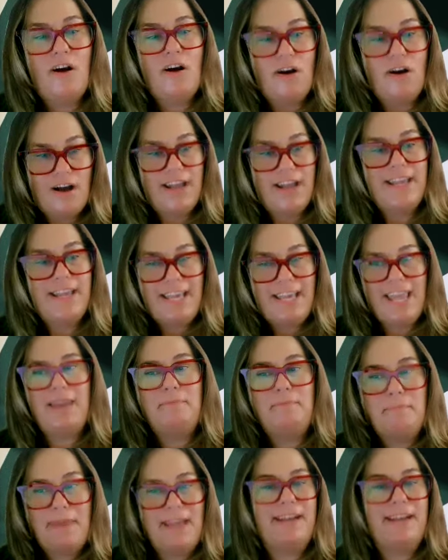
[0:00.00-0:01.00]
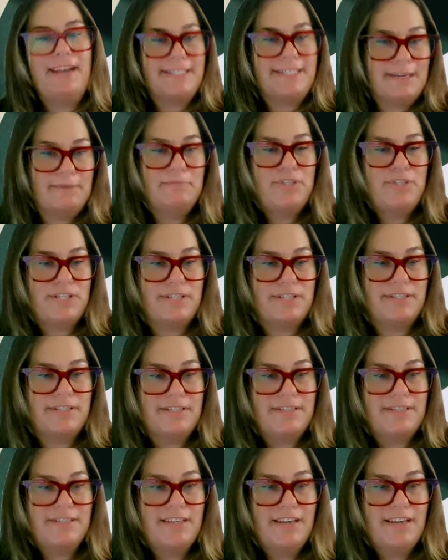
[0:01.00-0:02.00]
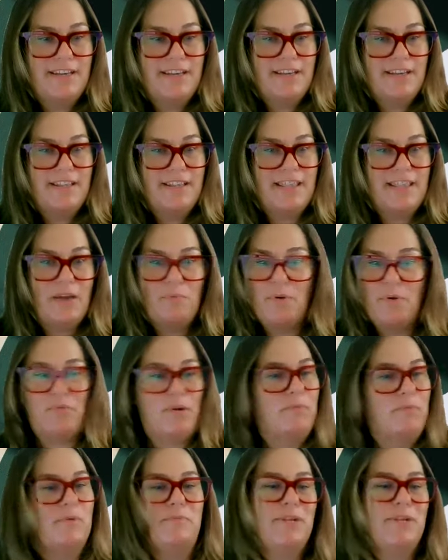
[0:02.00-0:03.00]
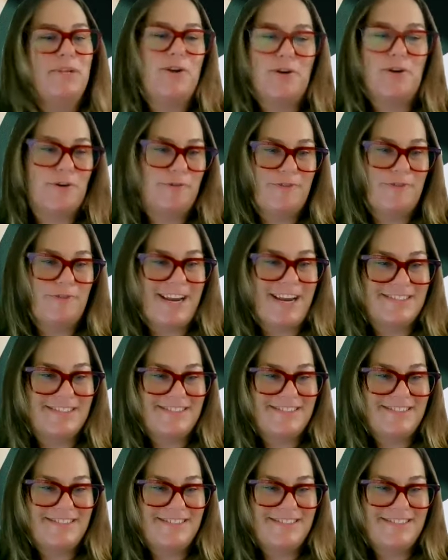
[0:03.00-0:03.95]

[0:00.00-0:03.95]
I, again, made assumptions that were probably not correct.